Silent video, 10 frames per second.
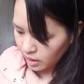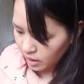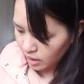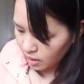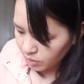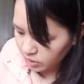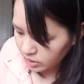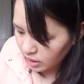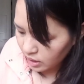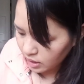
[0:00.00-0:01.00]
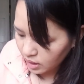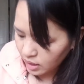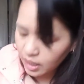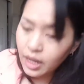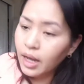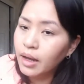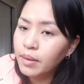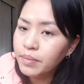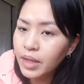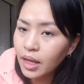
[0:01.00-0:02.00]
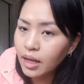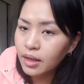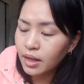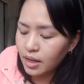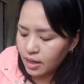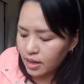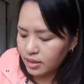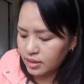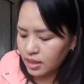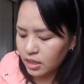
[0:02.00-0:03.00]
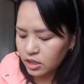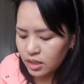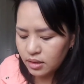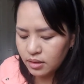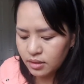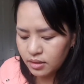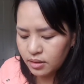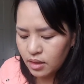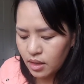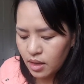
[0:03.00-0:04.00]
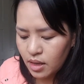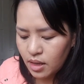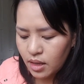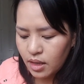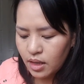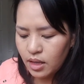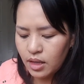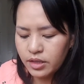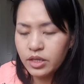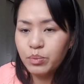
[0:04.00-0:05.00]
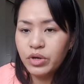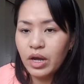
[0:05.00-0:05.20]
And I'm using the Anastasia and Dip